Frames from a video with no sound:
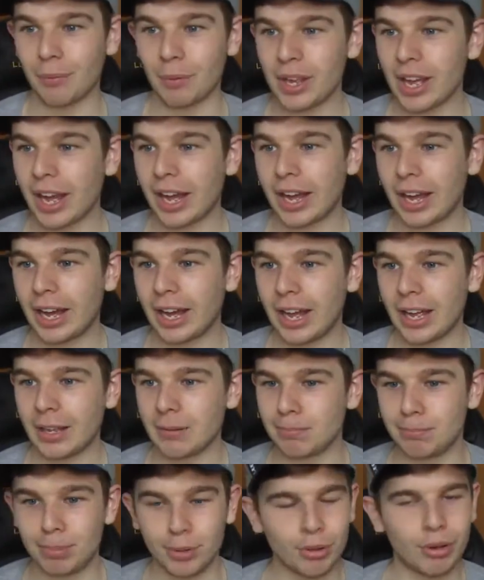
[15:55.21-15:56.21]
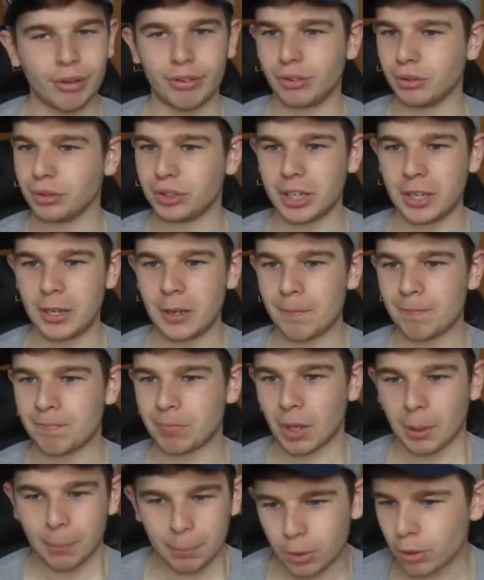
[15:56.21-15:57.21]
We are a beautiful team,
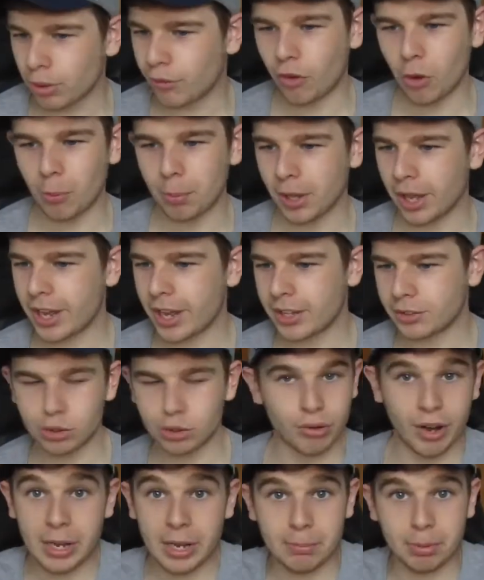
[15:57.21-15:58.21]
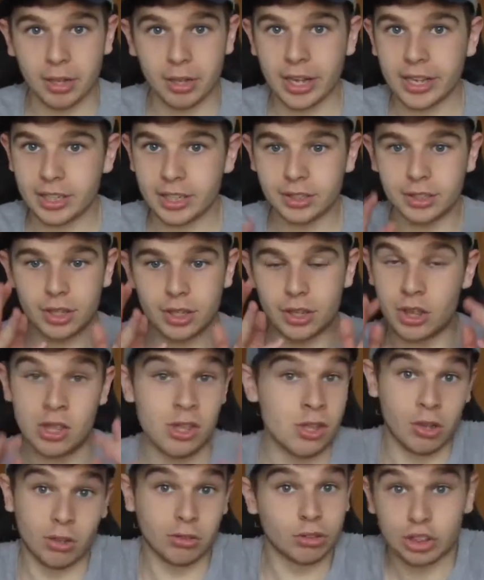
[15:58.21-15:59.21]
beautiful players, great players,
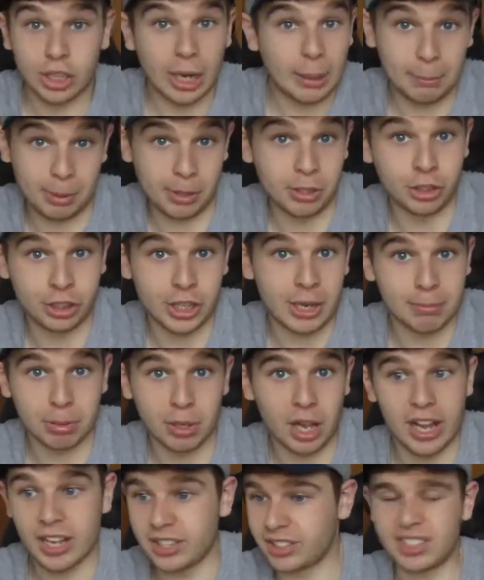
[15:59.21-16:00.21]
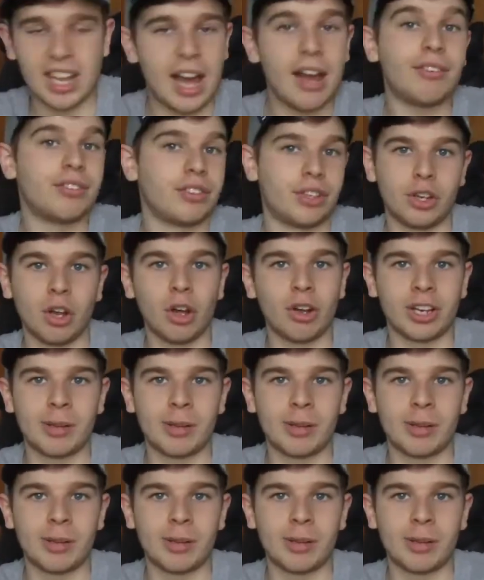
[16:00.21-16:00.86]
not championship players, definitely not